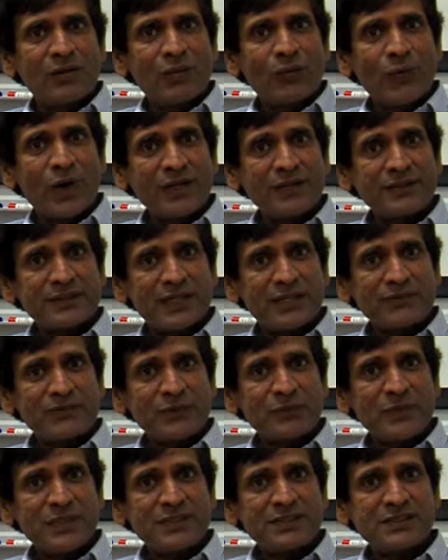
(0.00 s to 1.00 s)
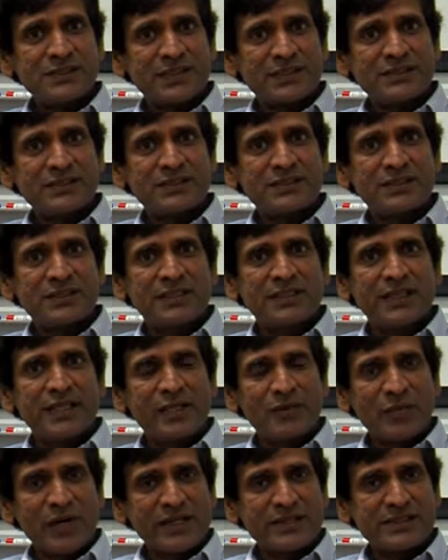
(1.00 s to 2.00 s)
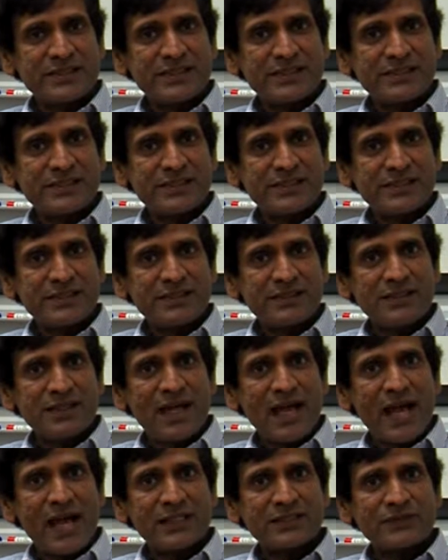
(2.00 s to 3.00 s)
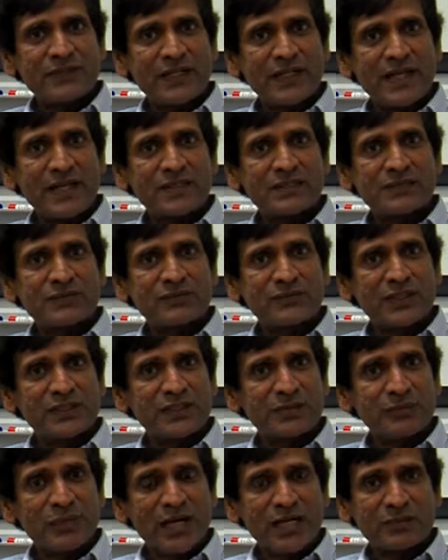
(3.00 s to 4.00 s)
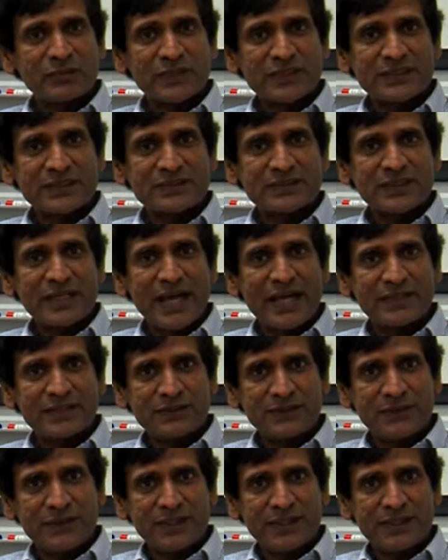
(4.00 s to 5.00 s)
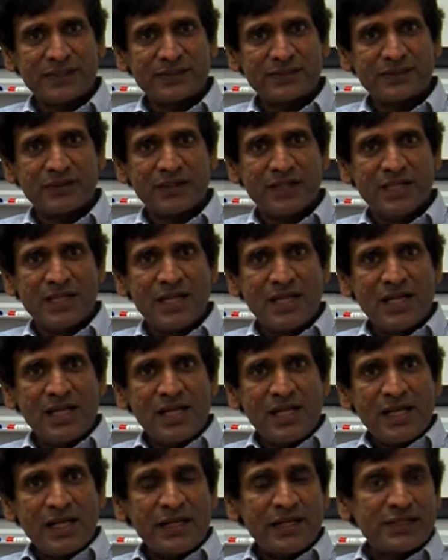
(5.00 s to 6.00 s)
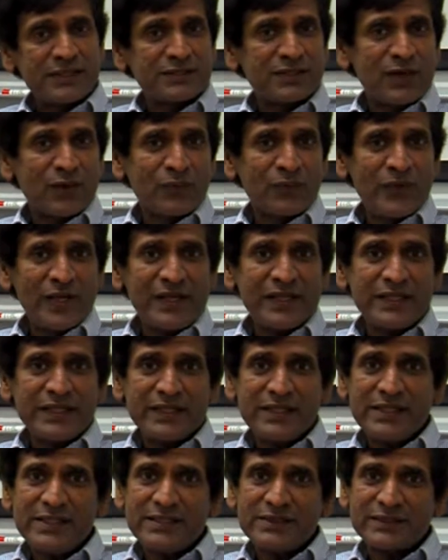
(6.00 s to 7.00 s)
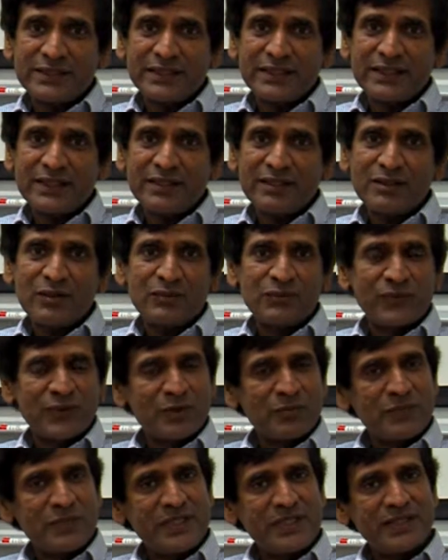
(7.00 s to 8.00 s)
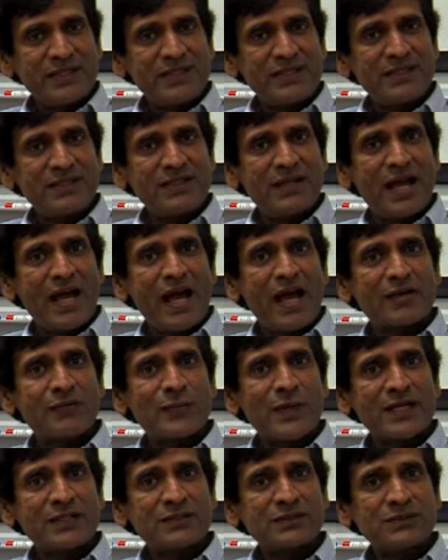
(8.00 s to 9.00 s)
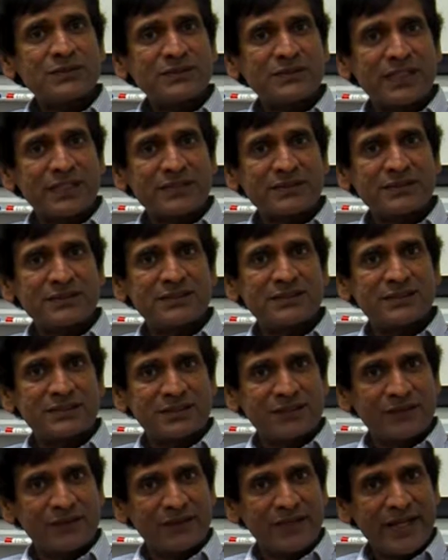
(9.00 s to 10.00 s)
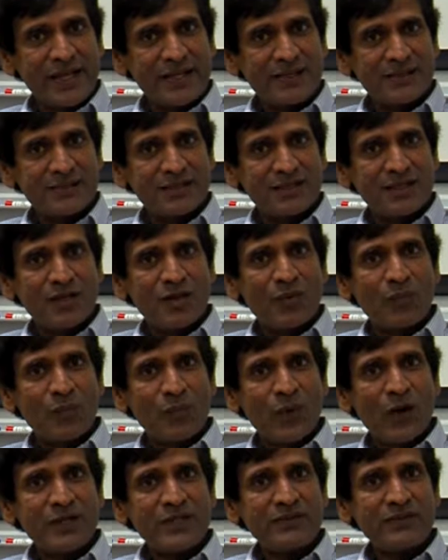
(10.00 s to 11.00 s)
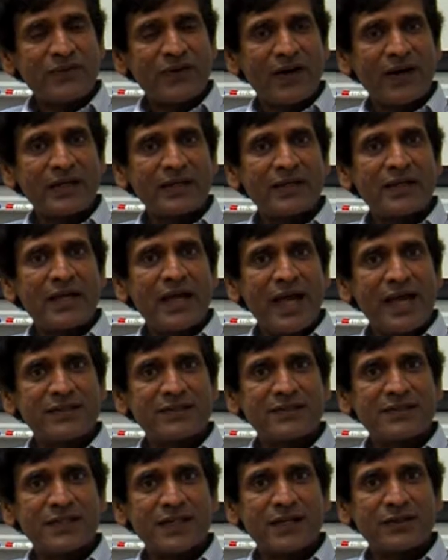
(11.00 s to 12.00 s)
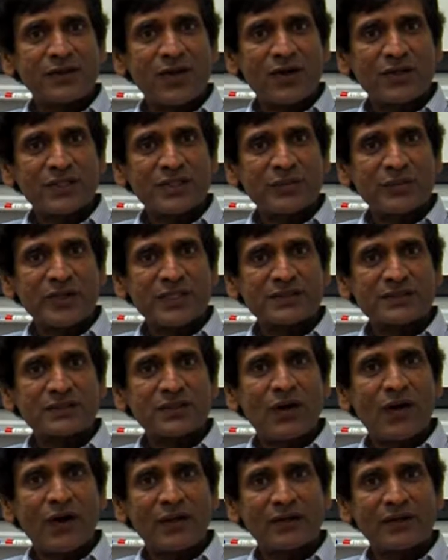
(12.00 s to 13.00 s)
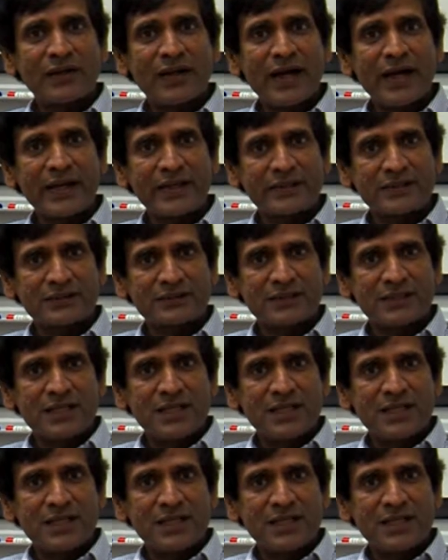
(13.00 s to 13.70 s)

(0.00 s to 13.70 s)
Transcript: OneDrive for Business in my teaching as well as for departmental activities. It is now very easy for me and my students to create, modify and share documents online.